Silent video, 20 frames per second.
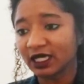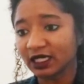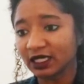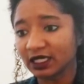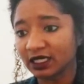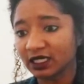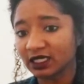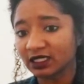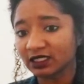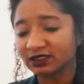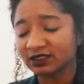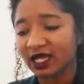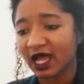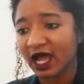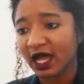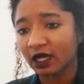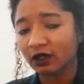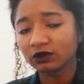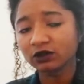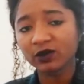is
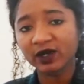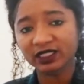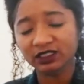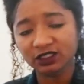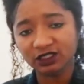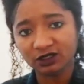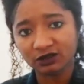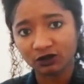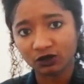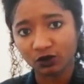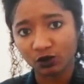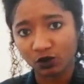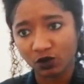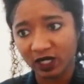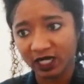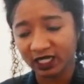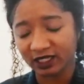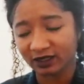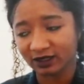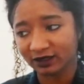how do I deal
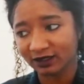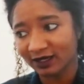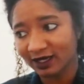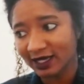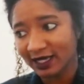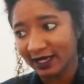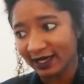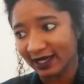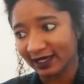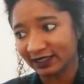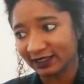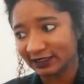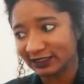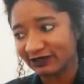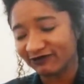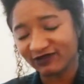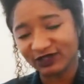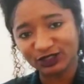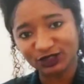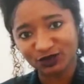with an
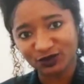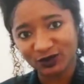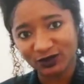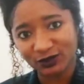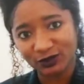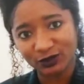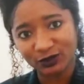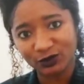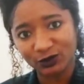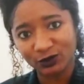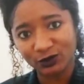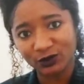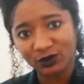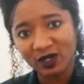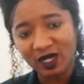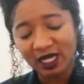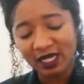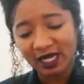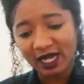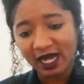individual
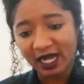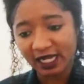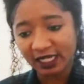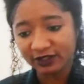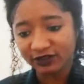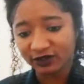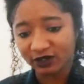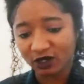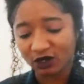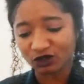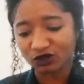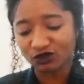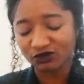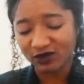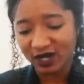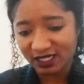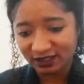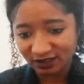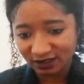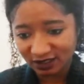who either
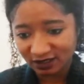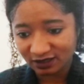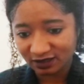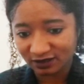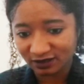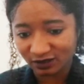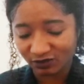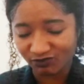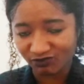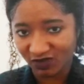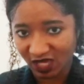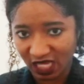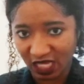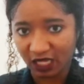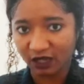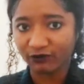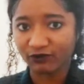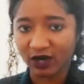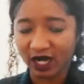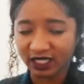aggresses
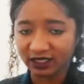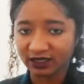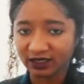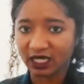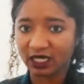me, right?